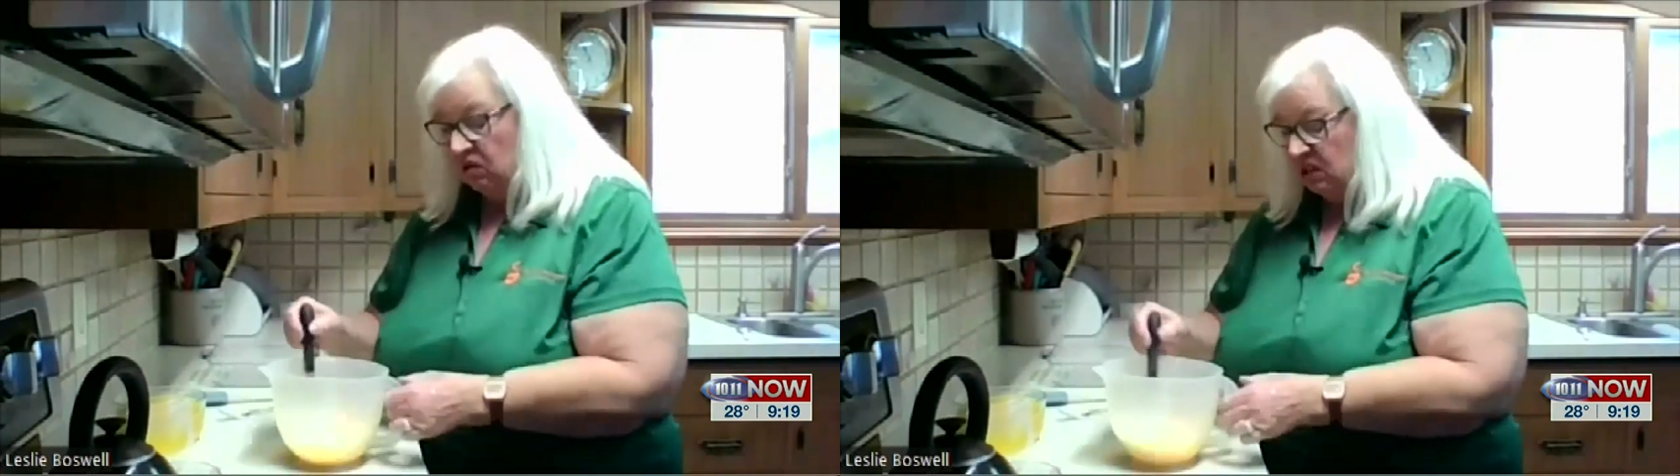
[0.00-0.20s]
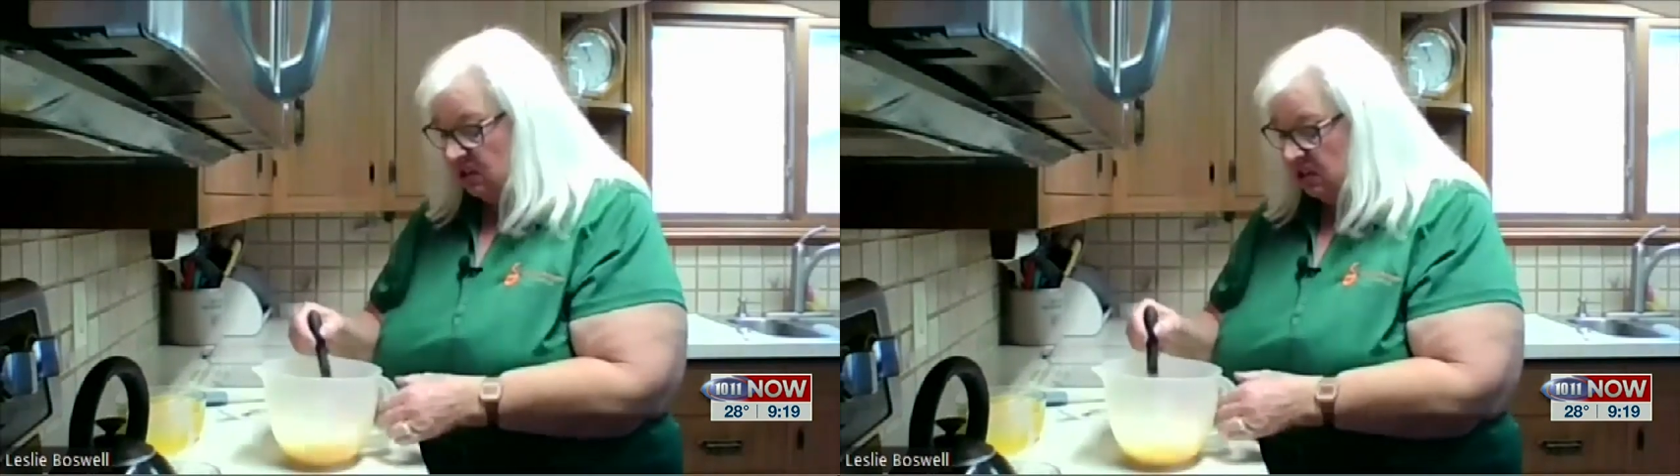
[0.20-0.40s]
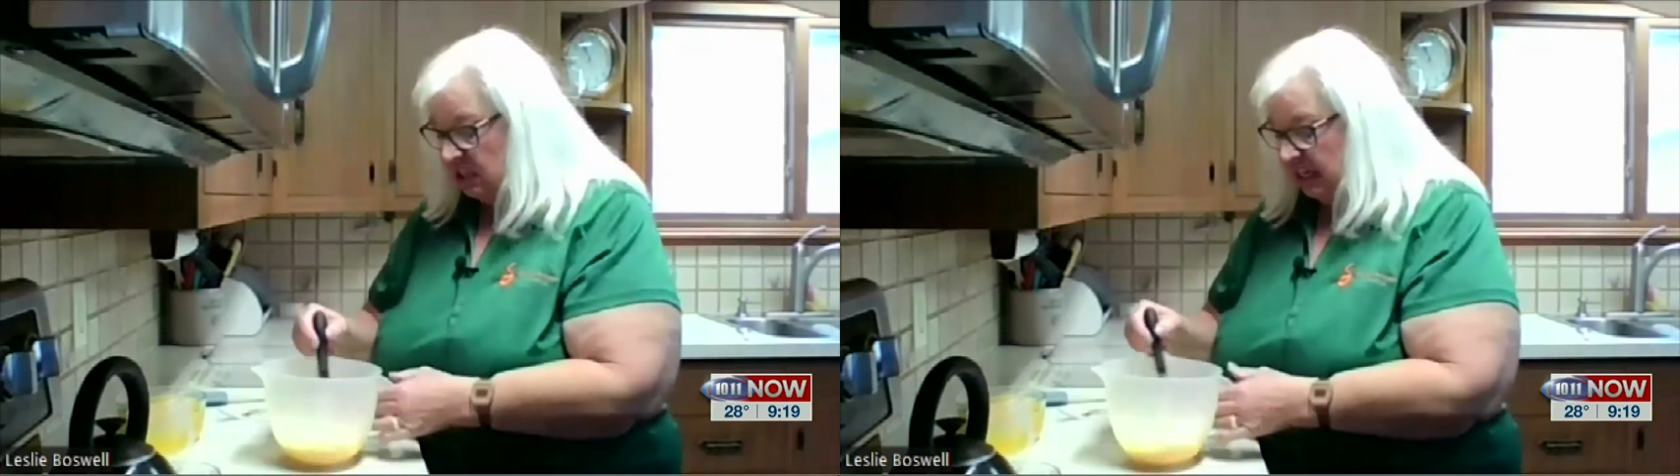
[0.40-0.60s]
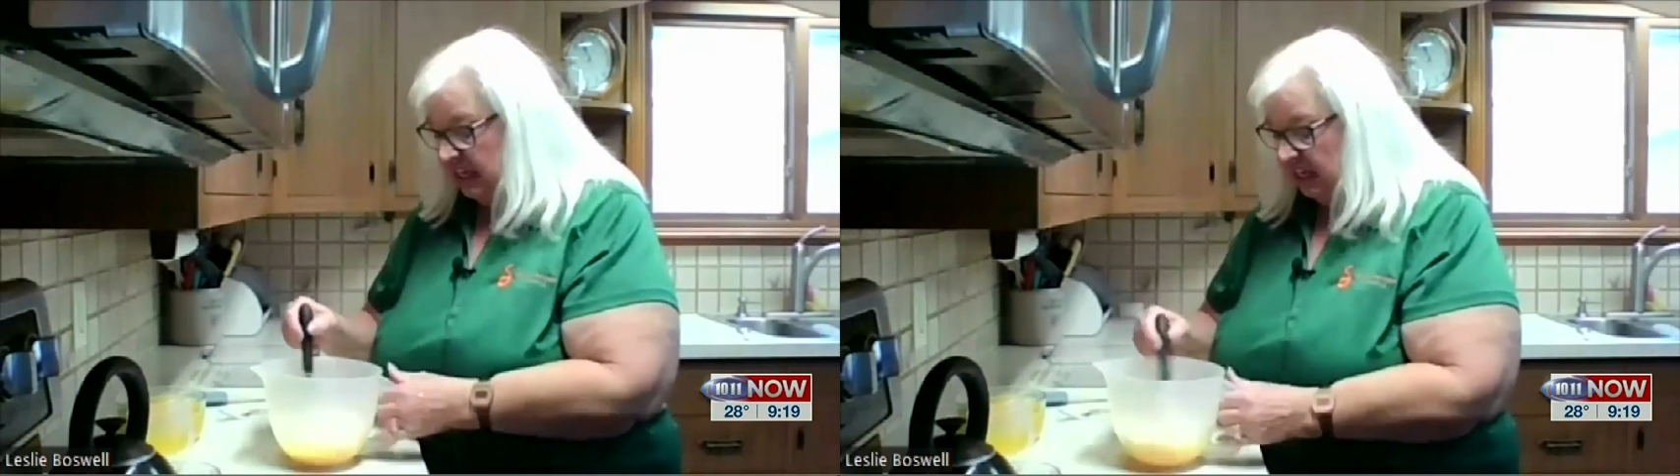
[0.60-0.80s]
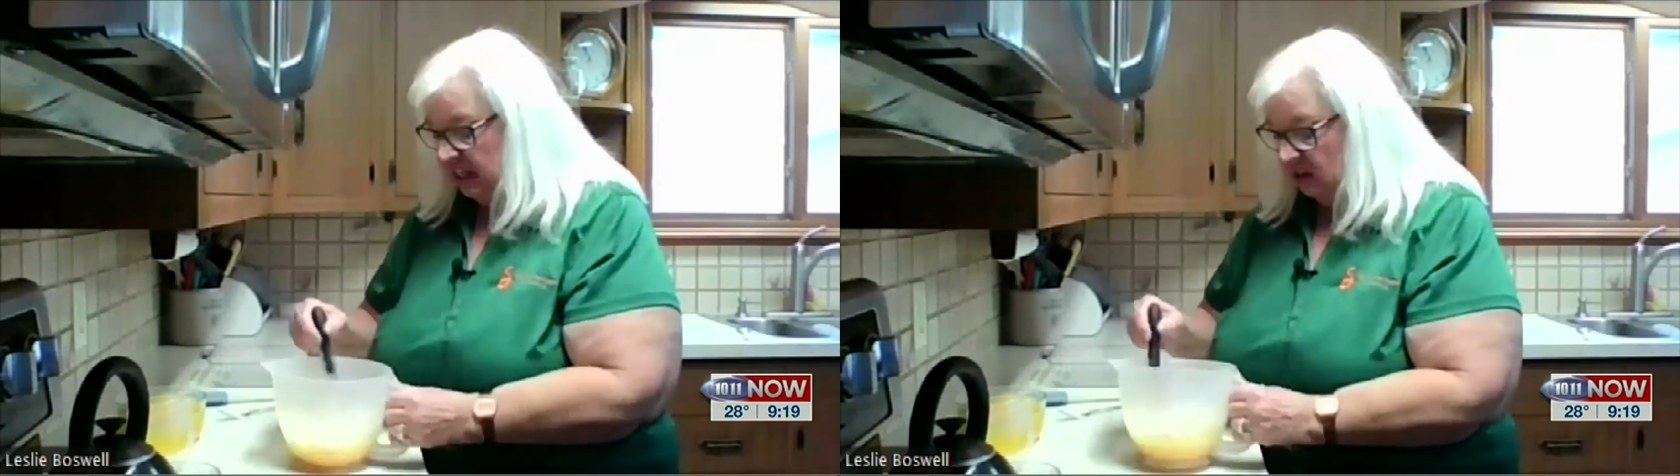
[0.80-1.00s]
cornstarch can
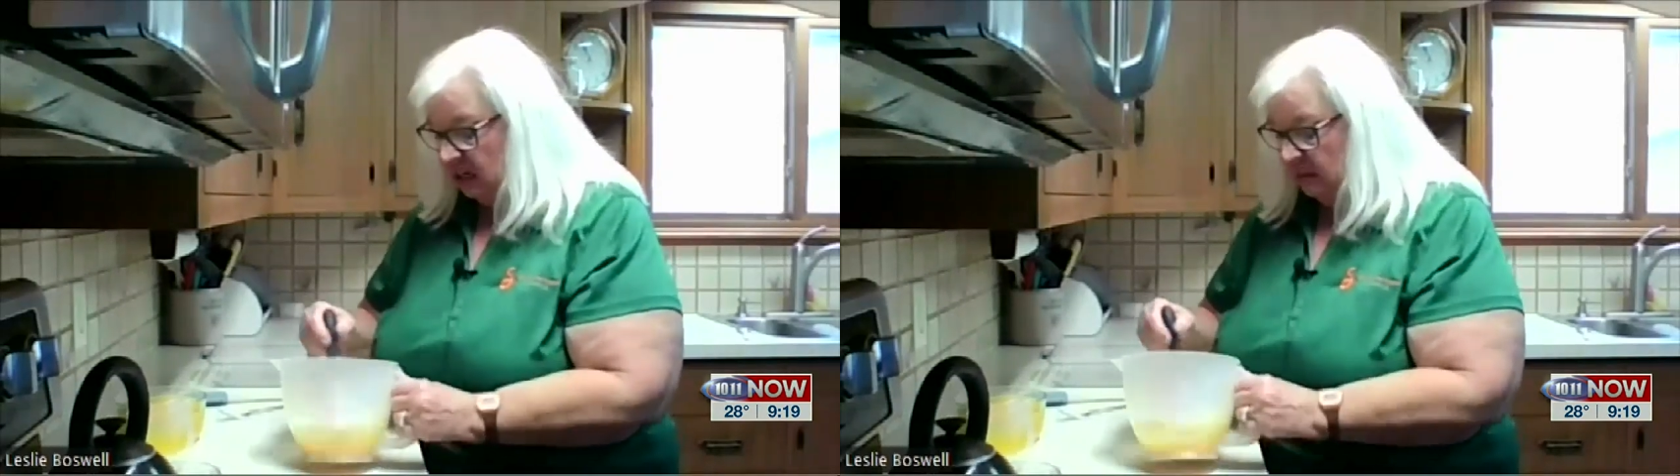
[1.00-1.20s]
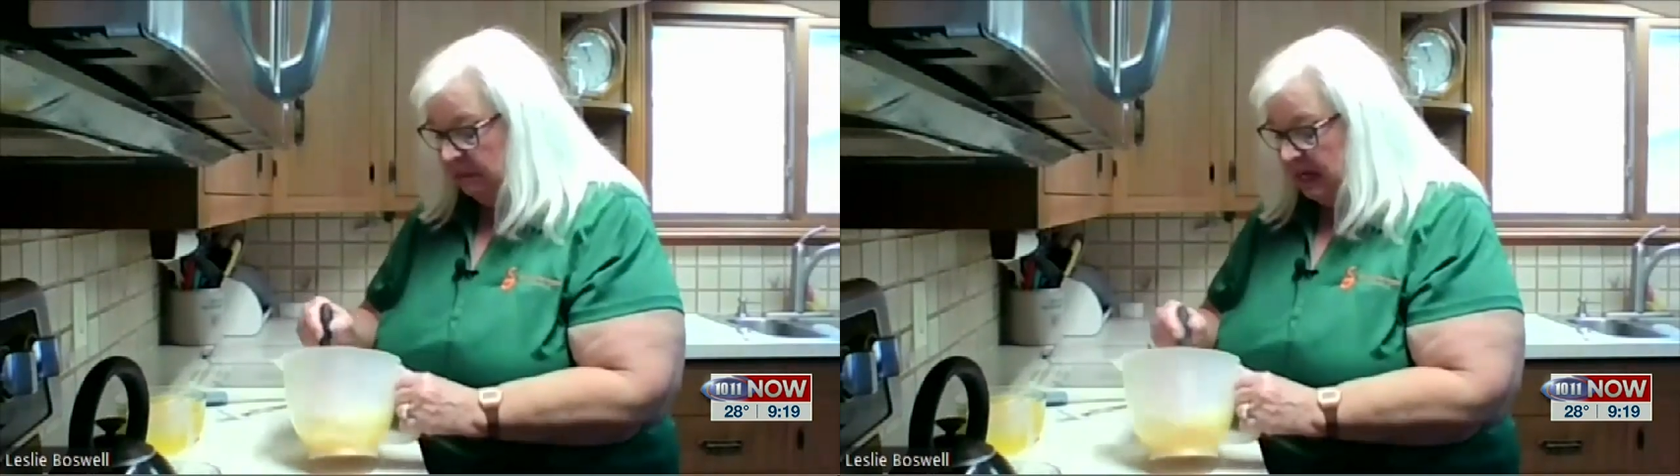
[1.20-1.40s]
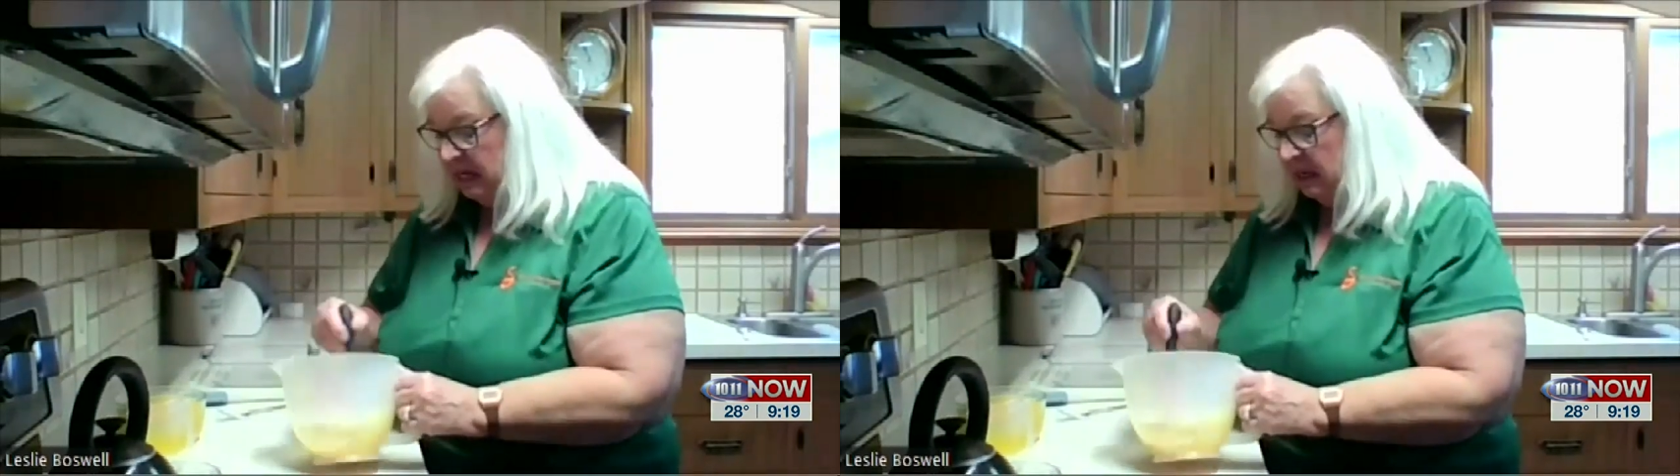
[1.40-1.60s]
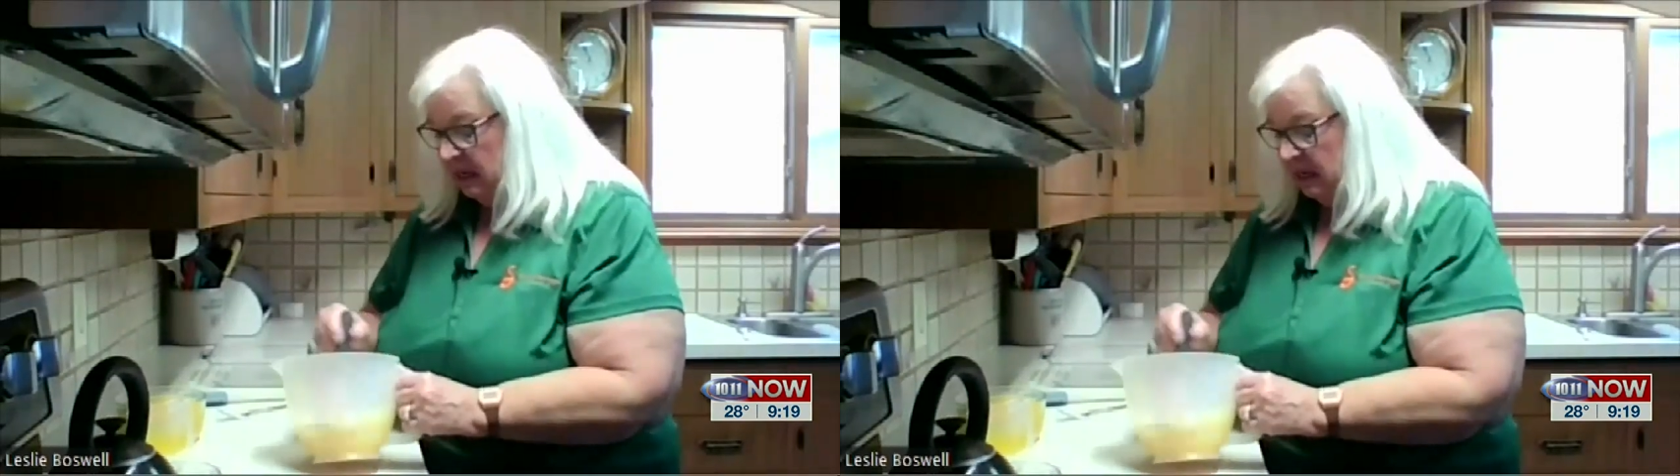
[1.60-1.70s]
get a little clumpy.